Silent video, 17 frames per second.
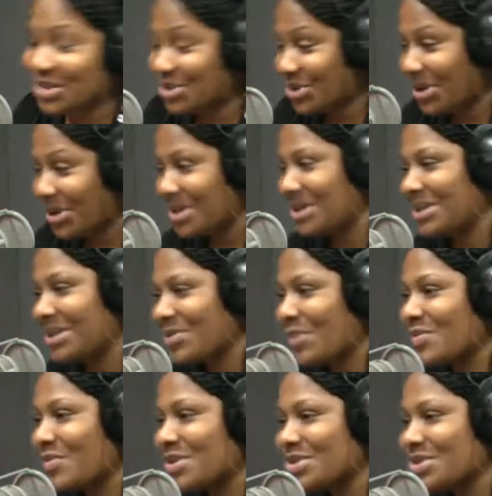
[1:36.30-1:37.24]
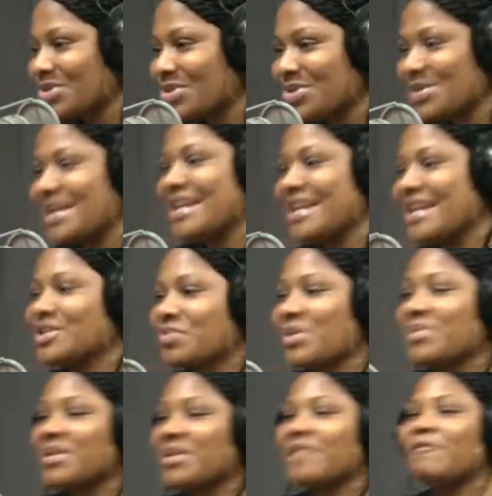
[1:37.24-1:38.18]
joining us, what we do is we
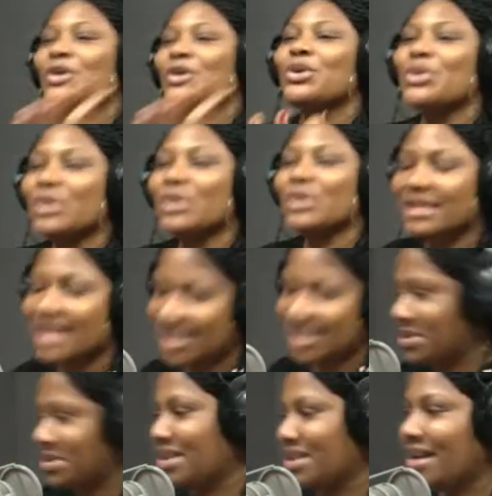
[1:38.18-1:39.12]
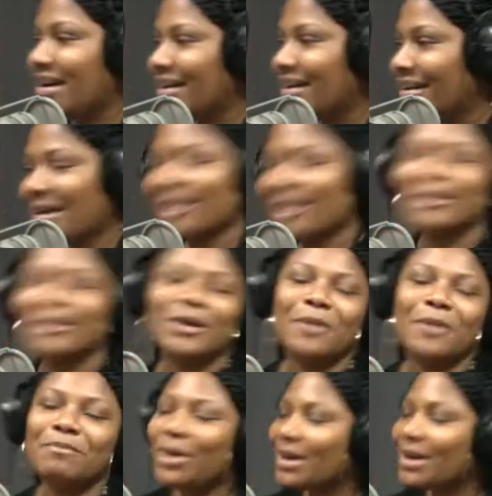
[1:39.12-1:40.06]
review literature. You know,
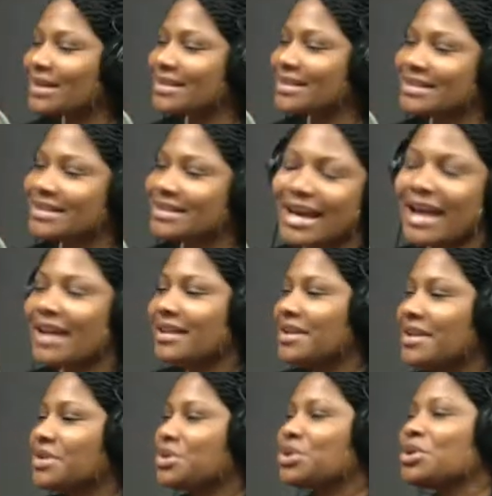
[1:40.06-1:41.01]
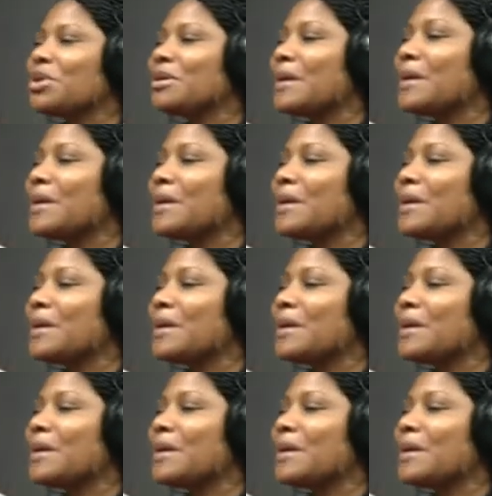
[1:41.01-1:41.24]
books, literature,